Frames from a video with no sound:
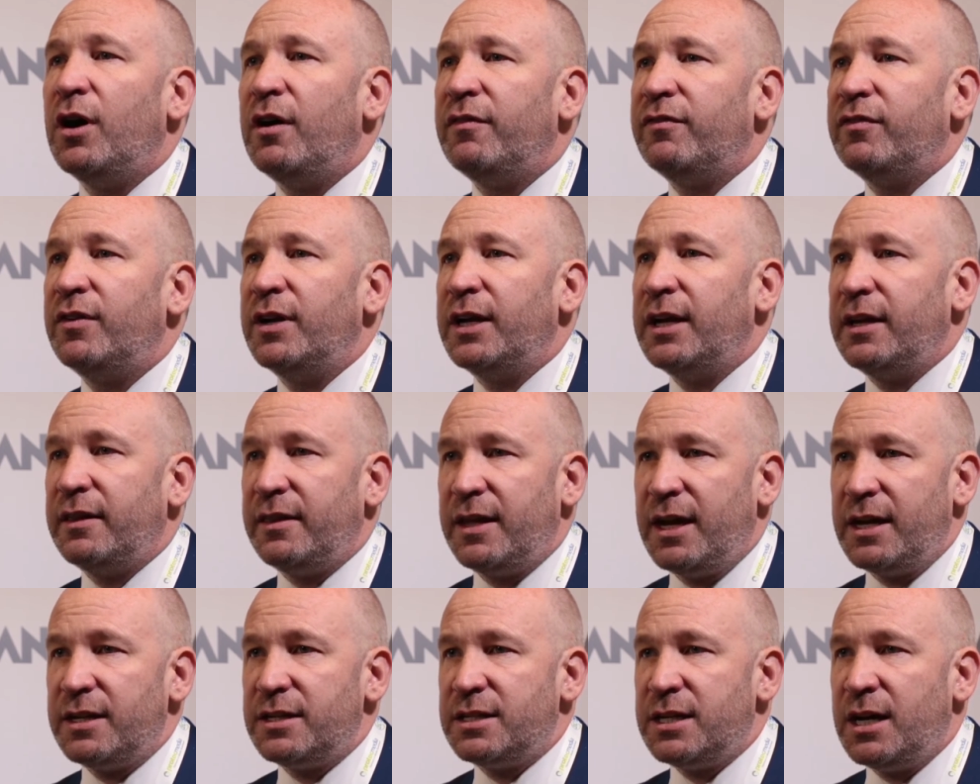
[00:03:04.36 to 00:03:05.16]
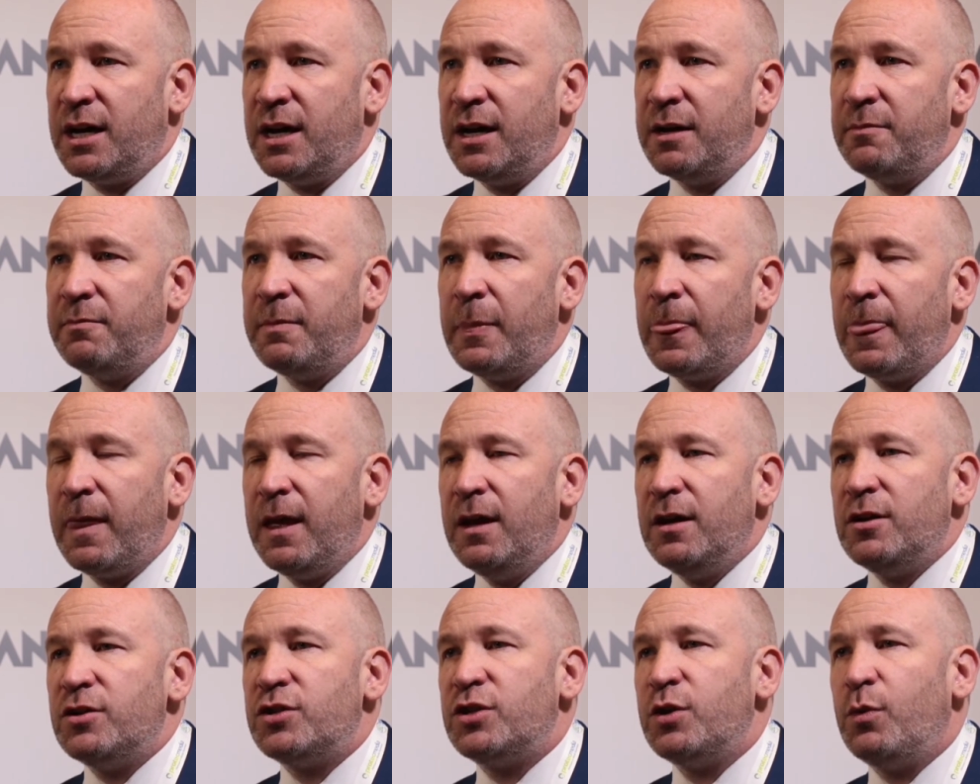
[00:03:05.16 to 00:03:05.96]
offering at that time.
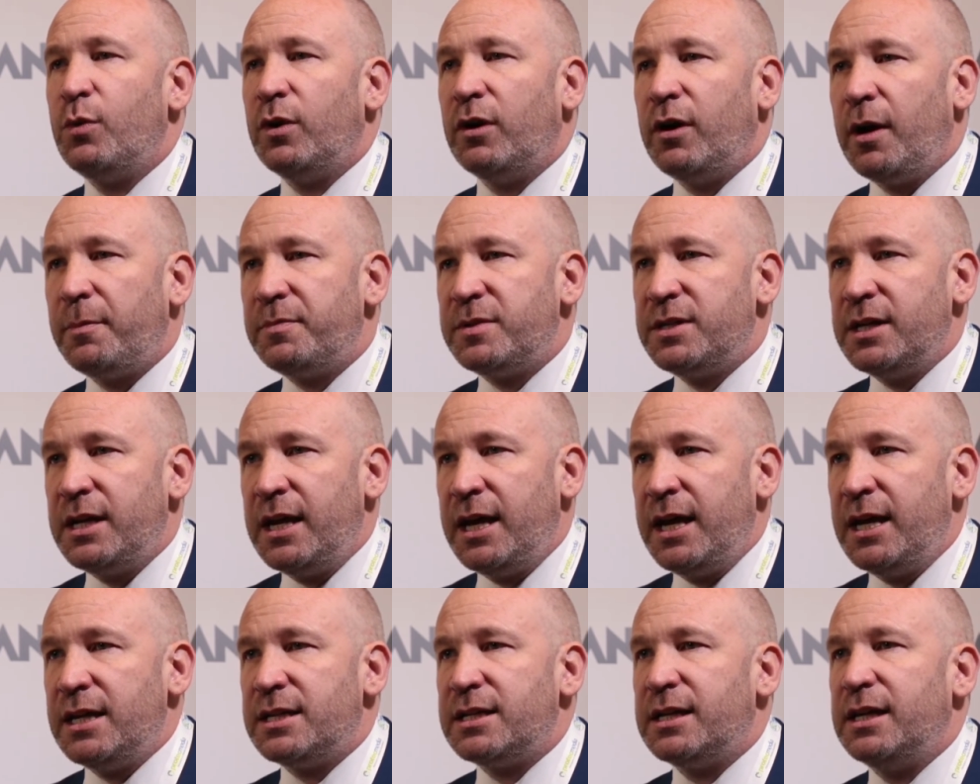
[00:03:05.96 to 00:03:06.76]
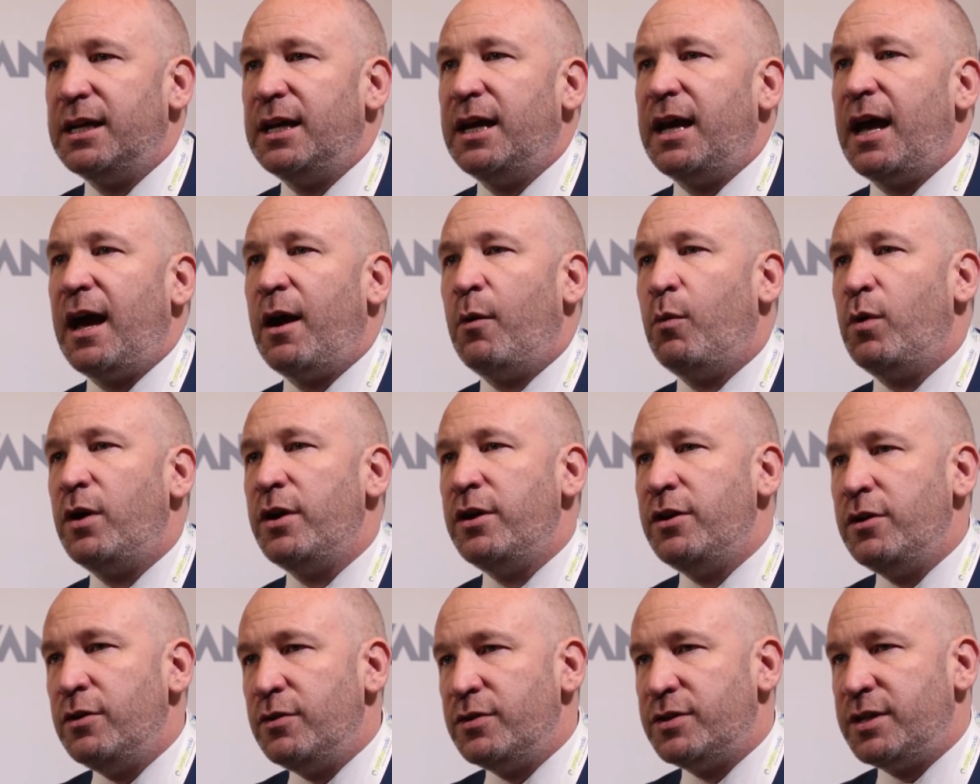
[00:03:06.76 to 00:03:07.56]
So we're up to date and we're
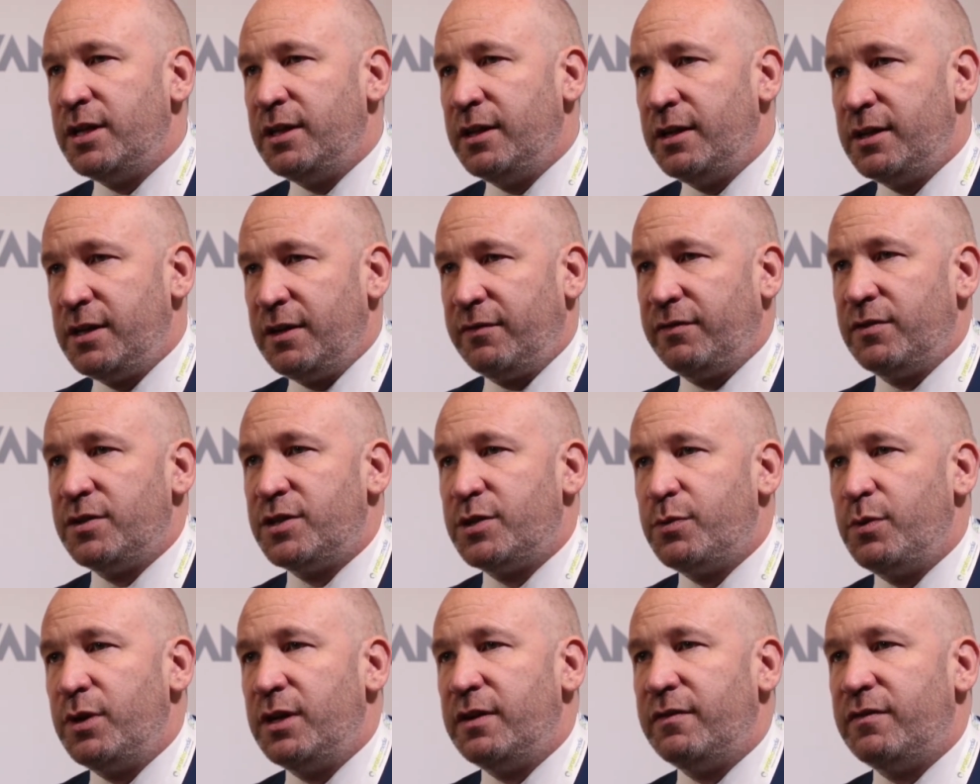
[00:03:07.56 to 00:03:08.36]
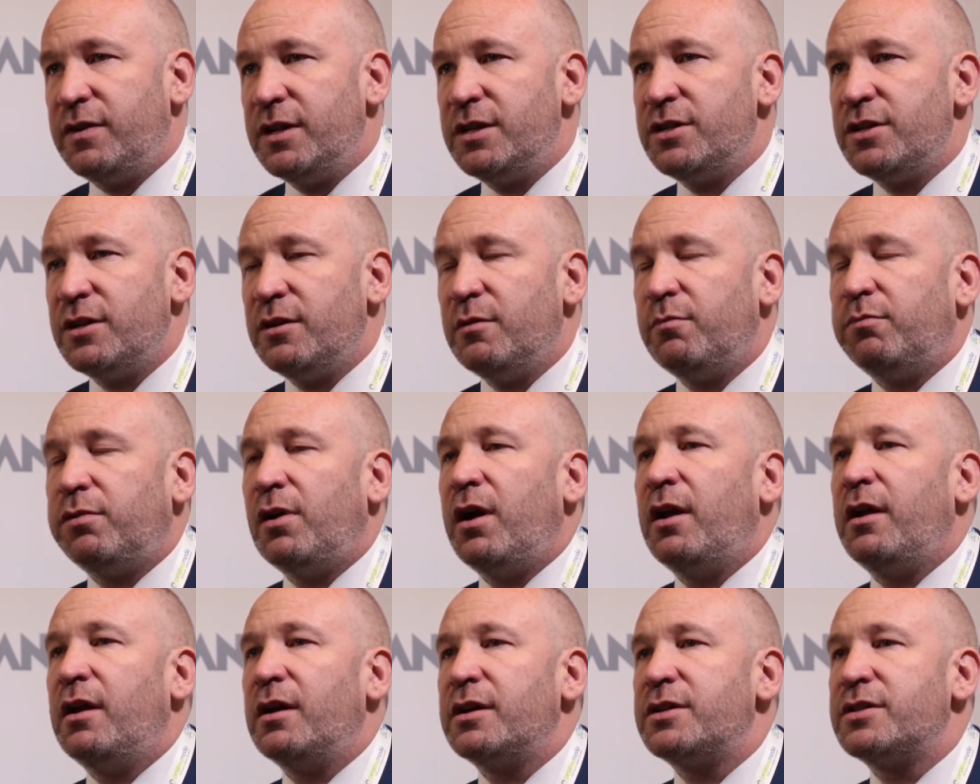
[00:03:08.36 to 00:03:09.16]
using the different suite of digital
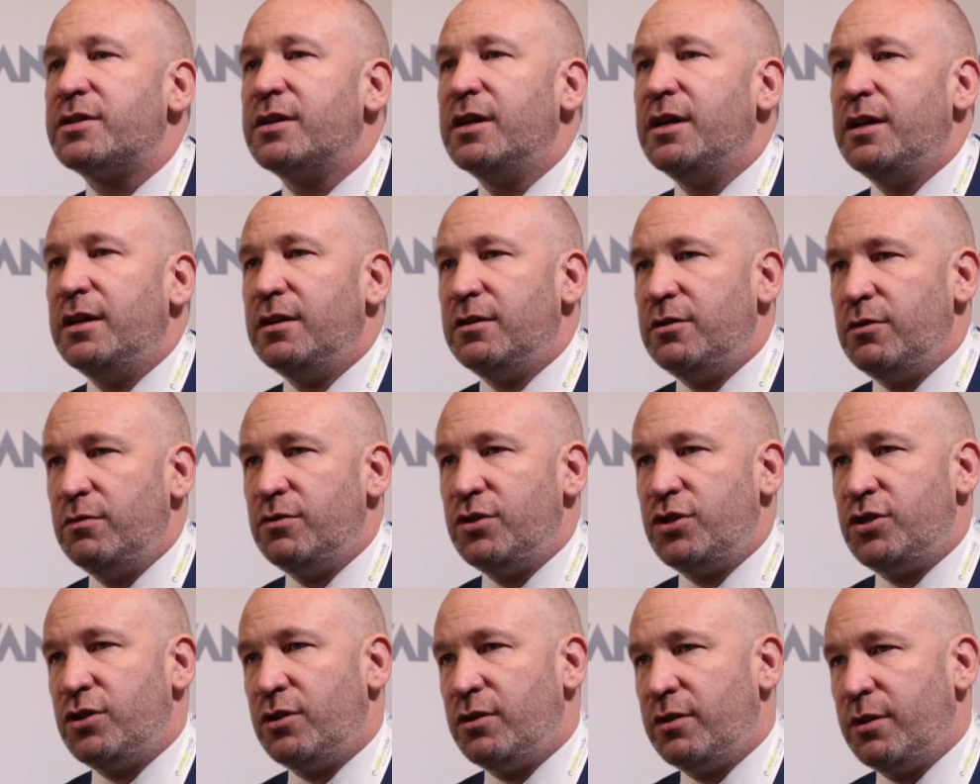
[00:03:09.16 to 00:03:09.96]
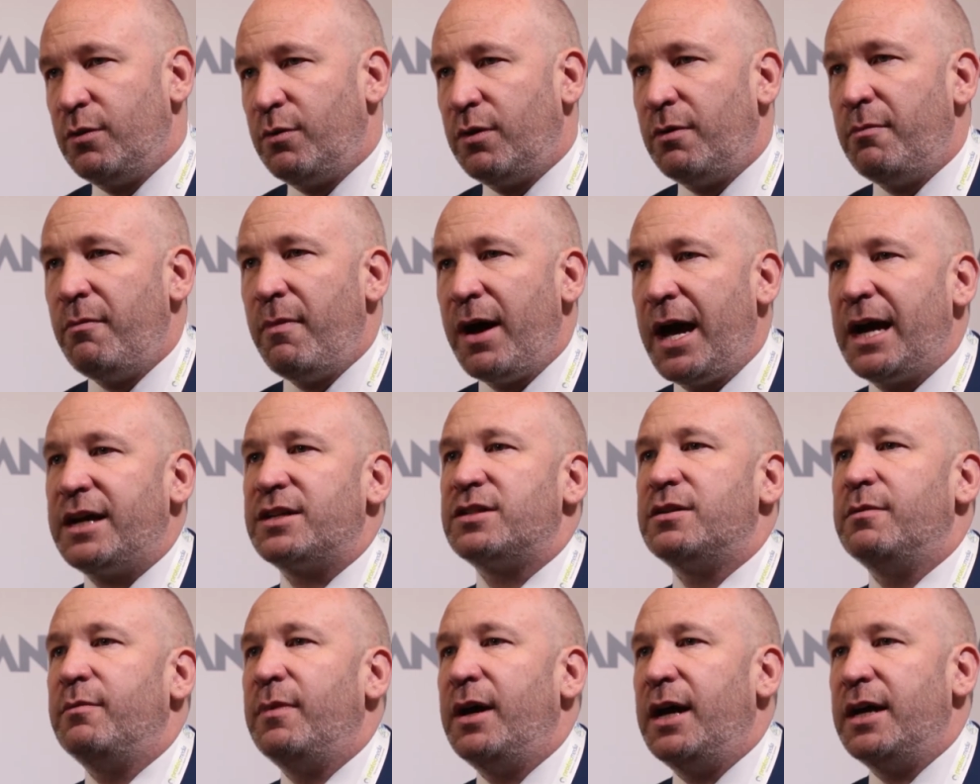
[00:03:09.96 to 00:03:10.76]
products to ensure that we're
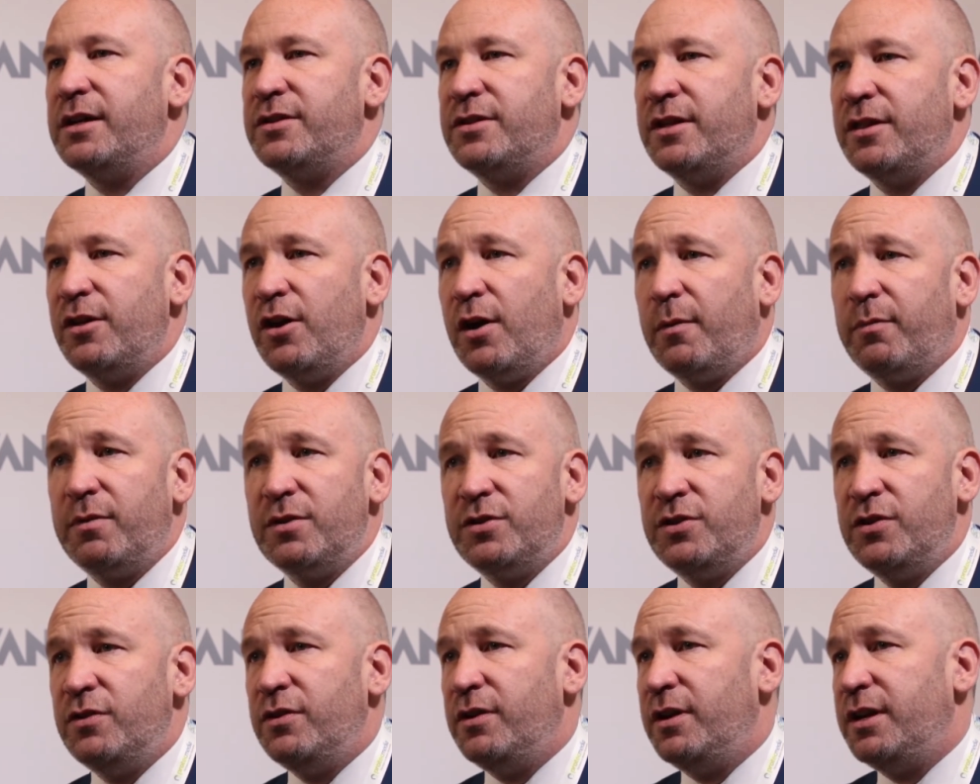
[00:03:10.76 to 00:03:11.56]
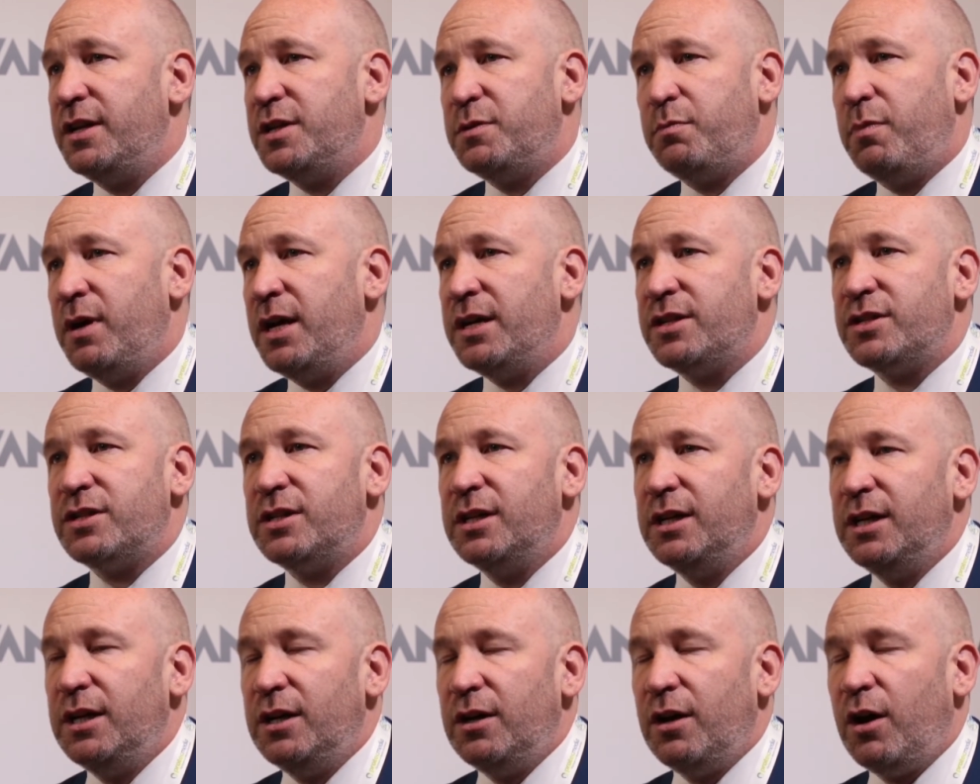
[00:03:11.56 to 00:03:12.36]
maximizing the opportunities based